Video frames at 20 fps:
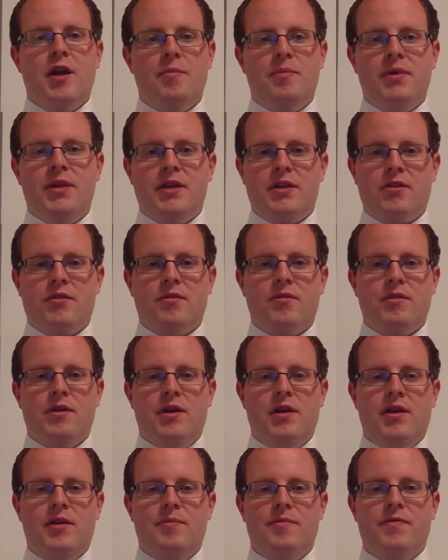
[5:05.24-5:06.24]
company
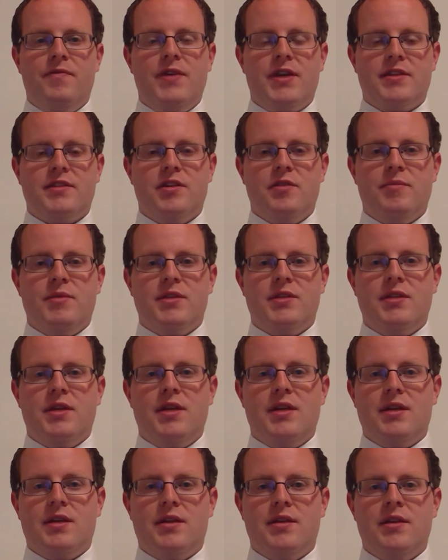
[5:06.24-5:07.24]
fix their
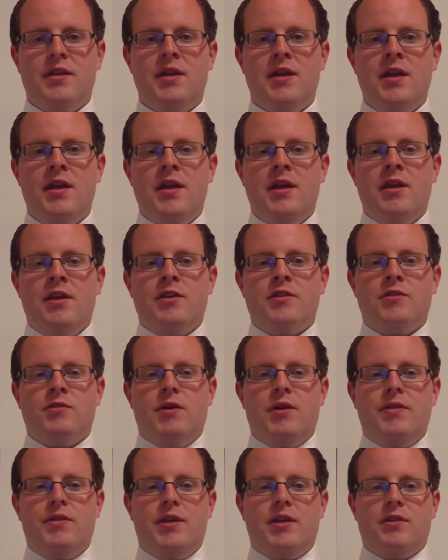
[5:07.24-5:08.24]
mistake. And so
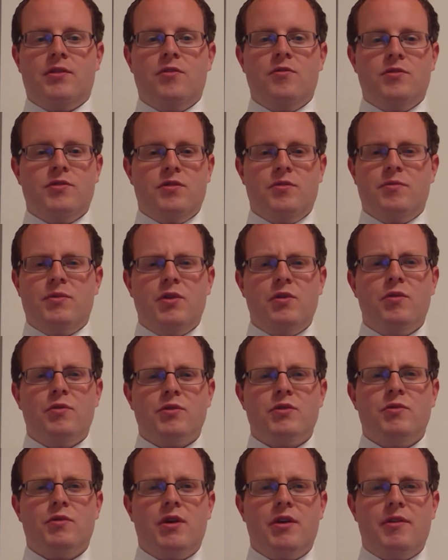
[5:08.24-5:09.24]
I think those are
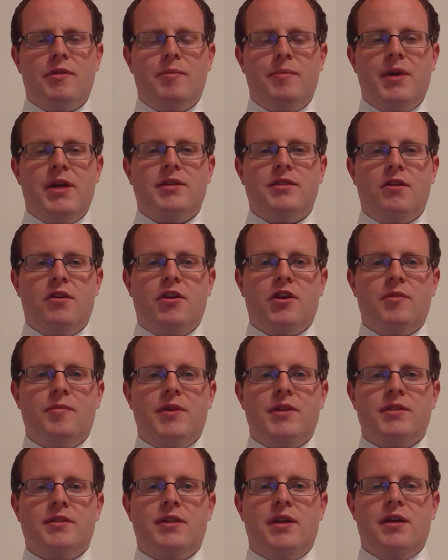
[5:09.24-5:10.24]
the best
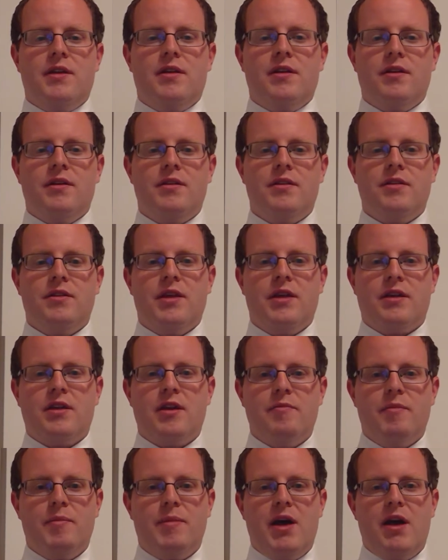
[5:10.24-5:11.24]
arguments that
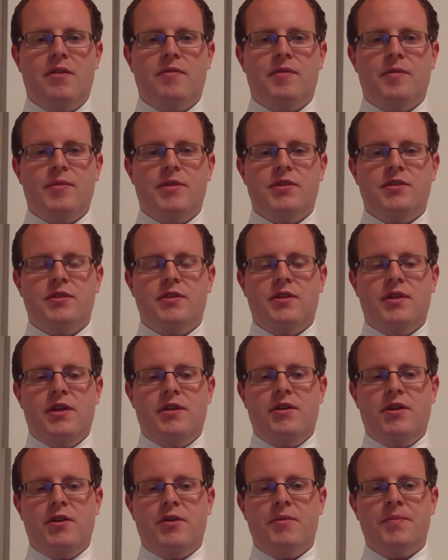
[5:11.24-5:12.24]
come about from this
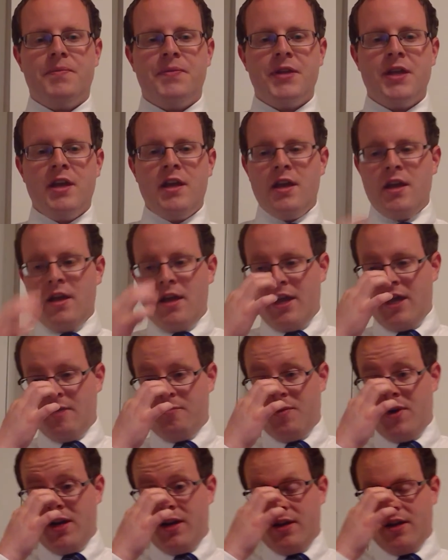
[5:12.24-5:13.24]
scenario.
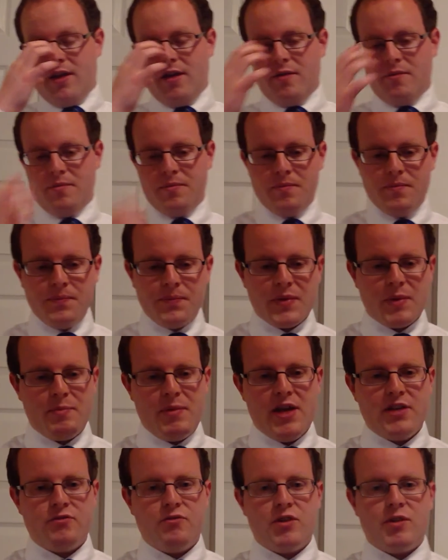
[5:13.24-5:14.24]
And my
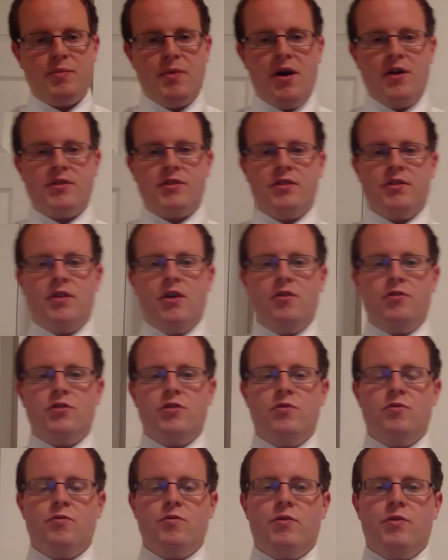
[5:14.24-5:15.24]
best response to those
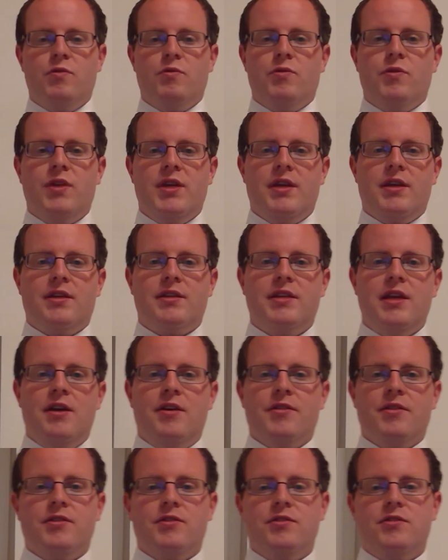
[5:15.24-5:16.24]
who think
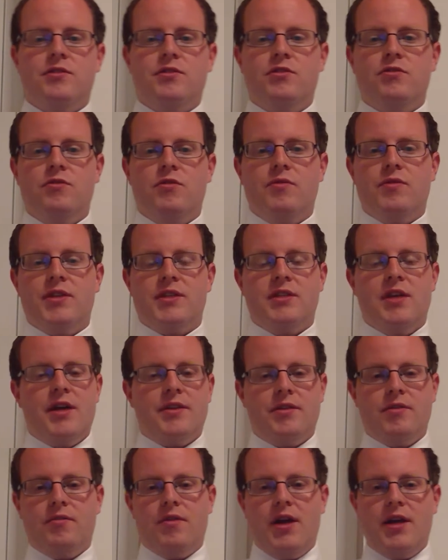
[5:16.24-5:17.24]
telling the truth is
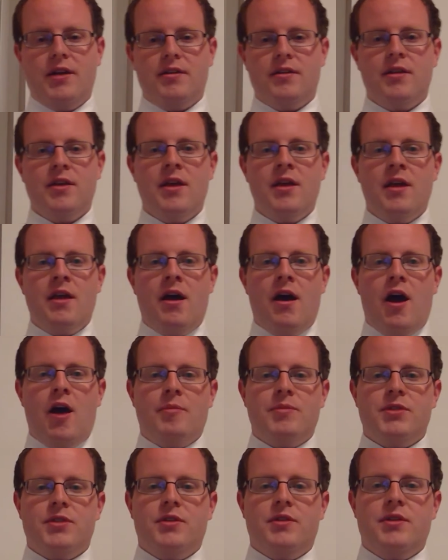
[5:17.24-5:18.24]
not the right
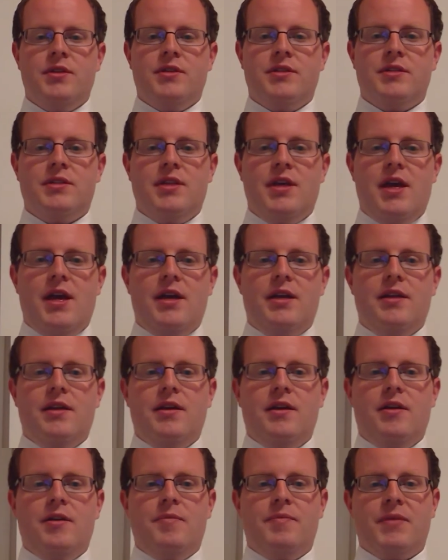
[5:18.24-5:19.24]
option is that
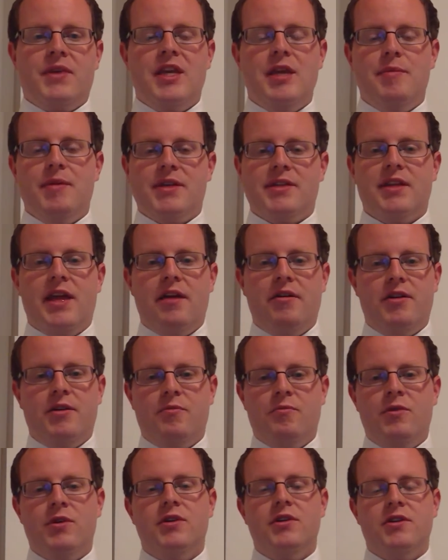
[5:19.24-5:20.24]
keeping
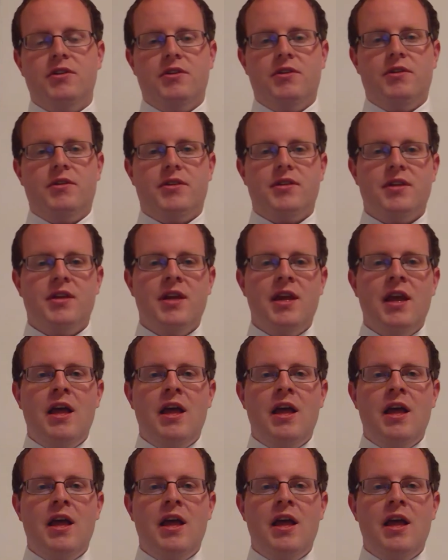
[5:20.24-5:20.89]
silent will hurt